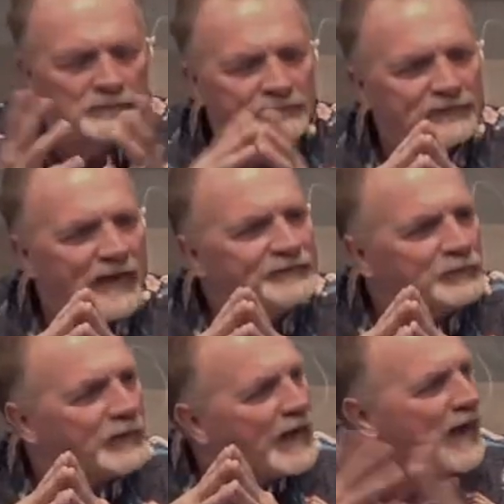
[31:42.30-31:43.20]
So that's
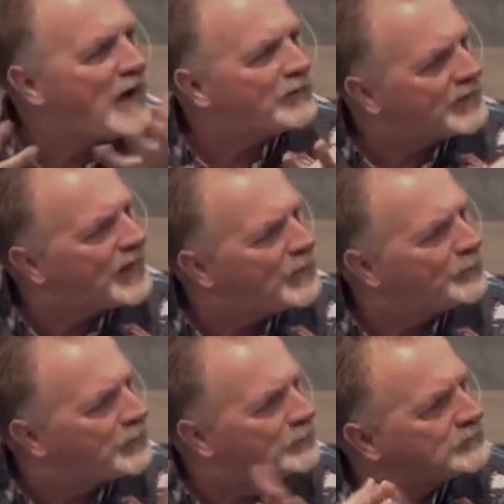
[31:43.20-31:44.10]
okay. How can I help
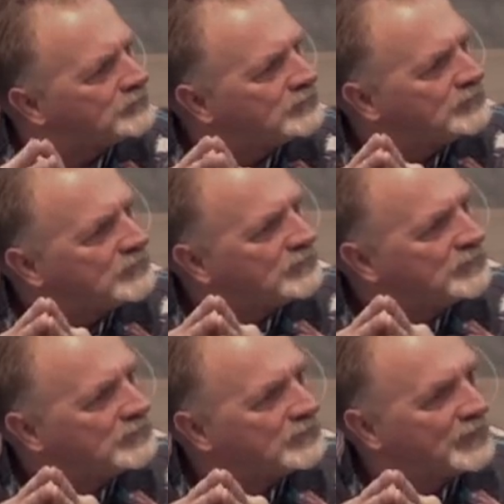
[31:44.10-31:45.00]
you?
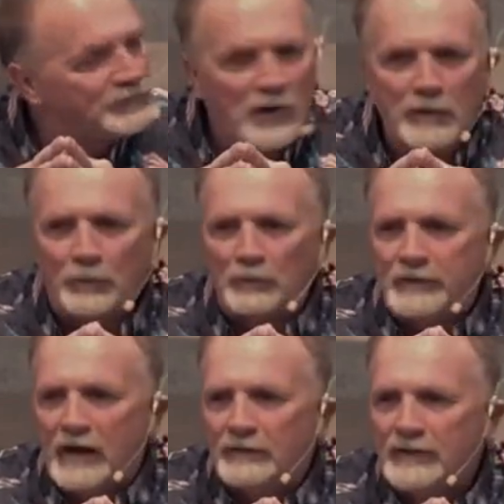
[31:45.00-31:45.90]
His car broke
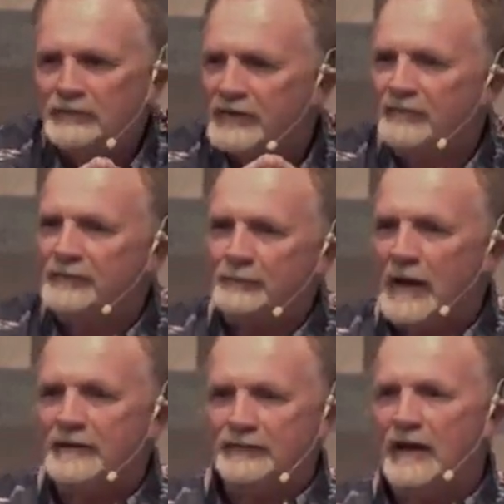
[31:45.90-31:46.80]
down. He was having a
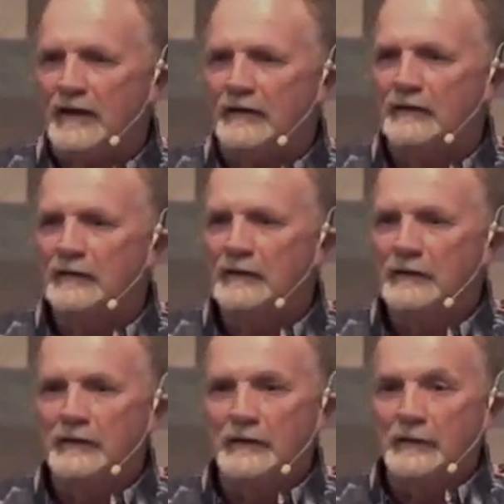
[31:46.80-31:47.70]
bad day.
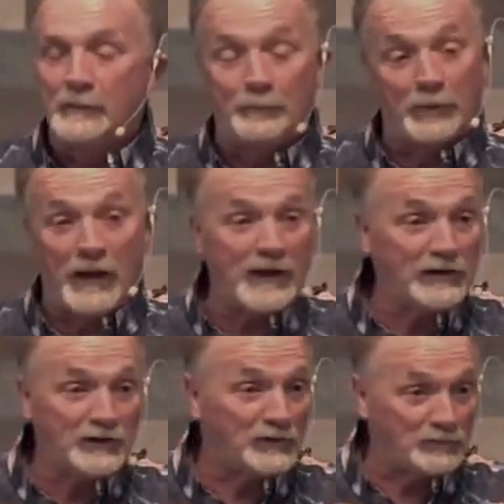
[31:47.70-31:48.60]
But I
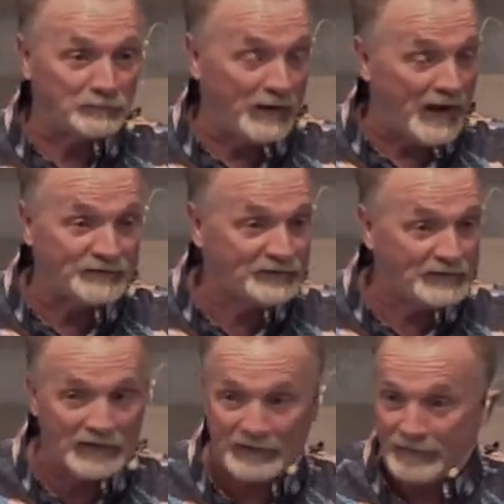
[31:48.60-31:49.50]
could have
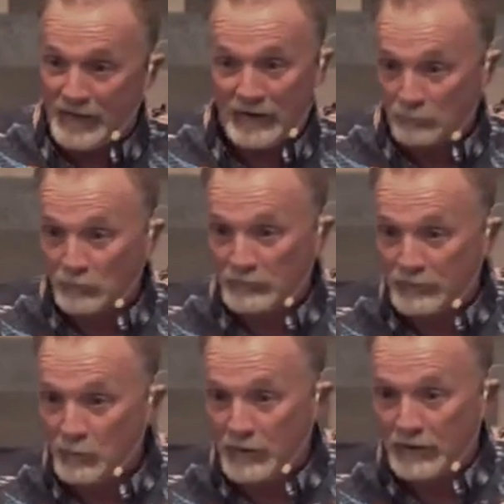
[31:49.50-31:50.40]
escalated that really
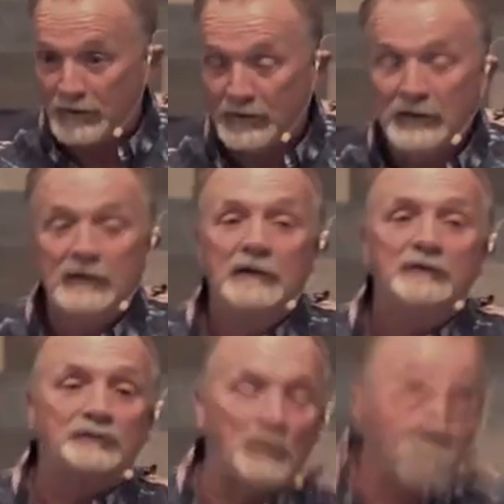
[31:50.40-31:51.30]
quick.
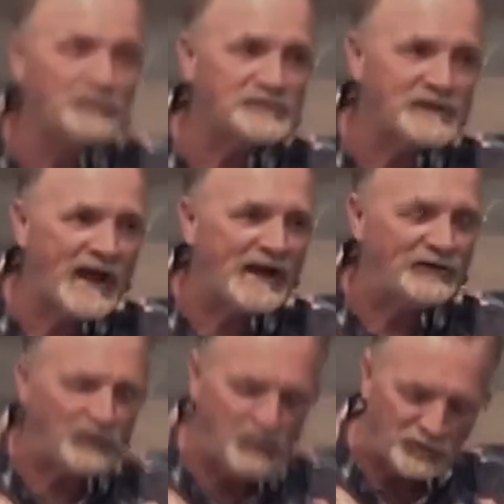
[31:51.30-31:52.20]
So
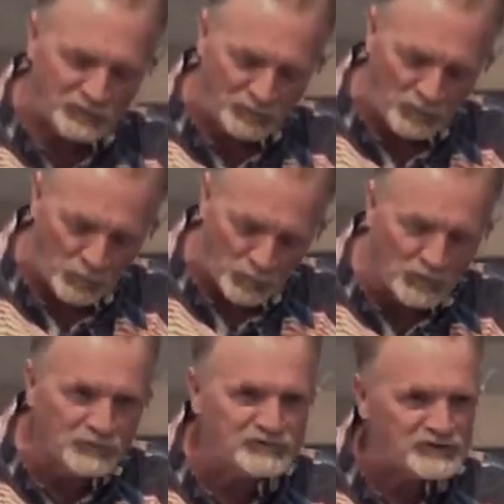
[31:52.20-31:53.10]
understand, your
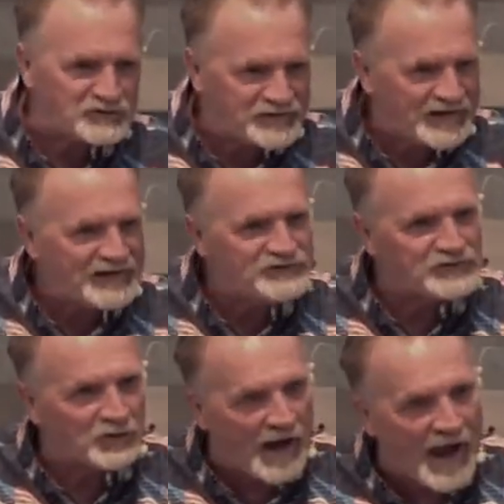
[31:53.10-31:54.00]
words, your deeds,
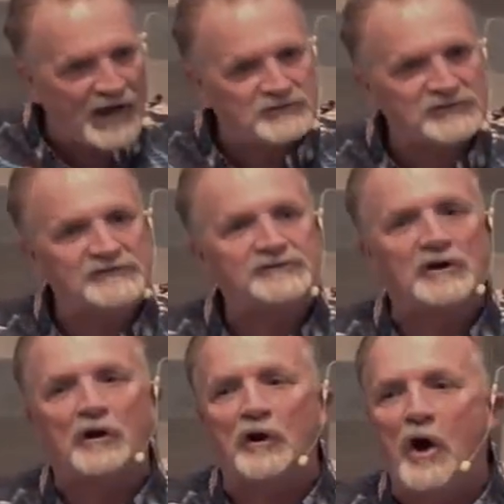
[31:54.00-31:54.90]
your actions
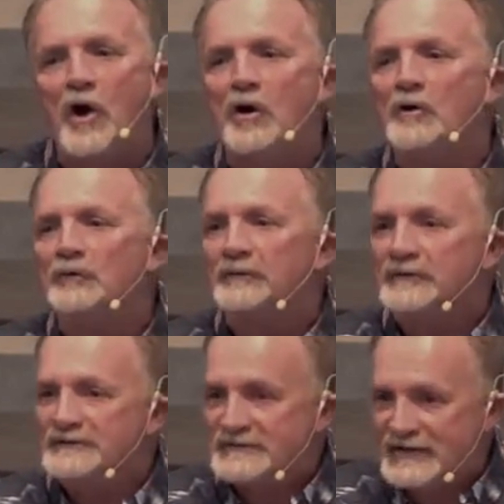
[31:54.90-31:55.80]
are all
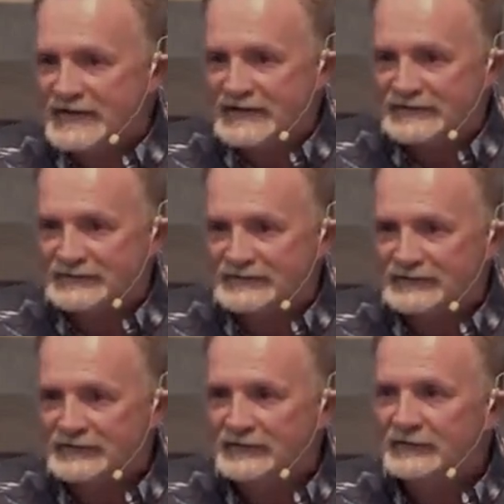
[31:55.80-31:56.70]
seeds.
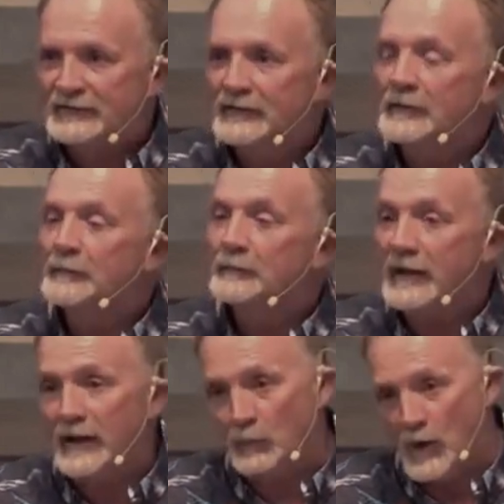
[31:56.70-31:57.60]

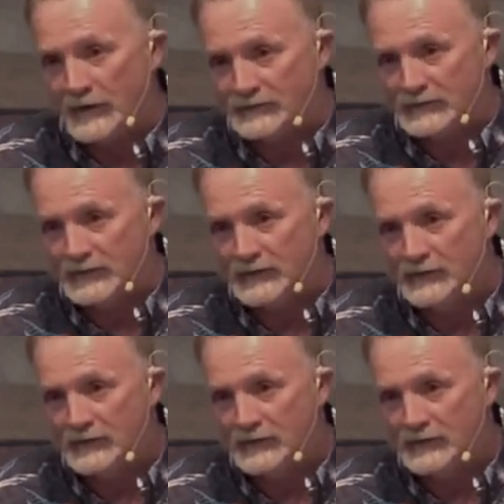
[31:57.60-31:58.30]
Plant wisely.